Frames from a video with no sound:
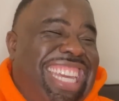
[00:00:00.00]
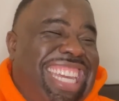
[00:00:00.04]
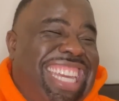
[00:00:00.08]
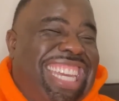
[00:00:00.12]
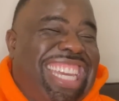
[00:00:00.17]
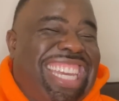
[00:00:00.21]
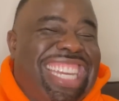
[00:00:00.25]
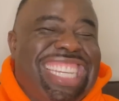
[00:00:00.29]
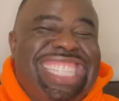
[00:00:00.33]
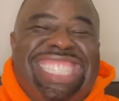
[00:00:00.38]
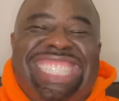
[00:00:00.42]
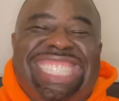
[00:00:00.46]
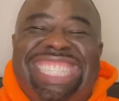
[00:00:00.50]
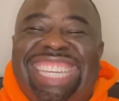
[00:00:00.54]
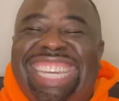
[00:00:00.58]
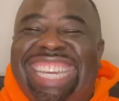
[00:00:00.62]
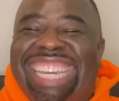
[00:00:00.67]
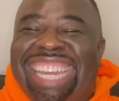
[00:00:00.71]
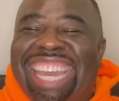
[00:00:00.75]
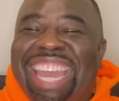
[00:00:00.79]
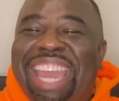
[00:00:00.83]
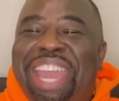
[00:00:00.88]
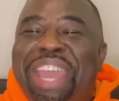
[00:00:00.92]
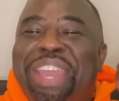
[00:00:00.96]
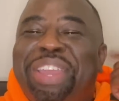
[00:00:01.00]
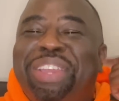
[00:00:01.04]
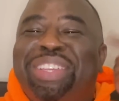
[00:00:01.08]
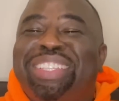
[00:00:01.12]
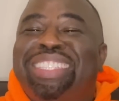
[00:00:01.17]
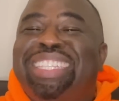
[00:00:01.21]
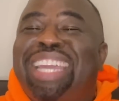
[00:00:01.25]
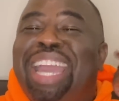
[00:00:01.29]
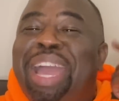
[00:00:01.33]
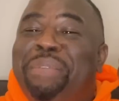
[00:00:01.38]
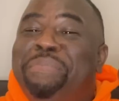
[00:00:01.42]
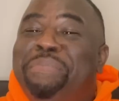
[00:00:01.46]
You
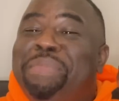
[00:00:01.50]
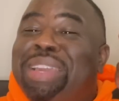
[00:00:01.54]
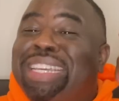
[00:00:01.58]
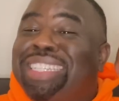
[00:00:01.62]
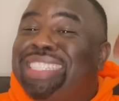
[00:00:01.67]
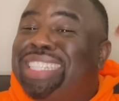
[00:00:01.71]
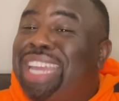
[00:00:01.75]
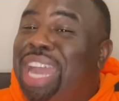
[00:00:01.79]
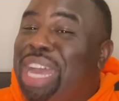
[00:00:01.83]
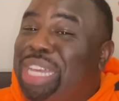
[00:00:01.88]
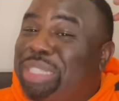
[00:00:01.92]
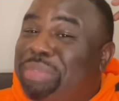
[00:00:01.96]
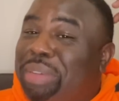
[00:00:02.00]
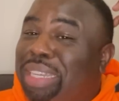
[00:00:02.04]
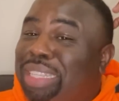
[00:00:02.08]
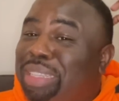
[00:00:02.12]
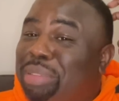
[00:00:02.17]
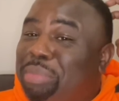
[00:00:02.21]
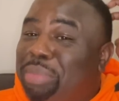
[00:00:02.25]
see how messy I was about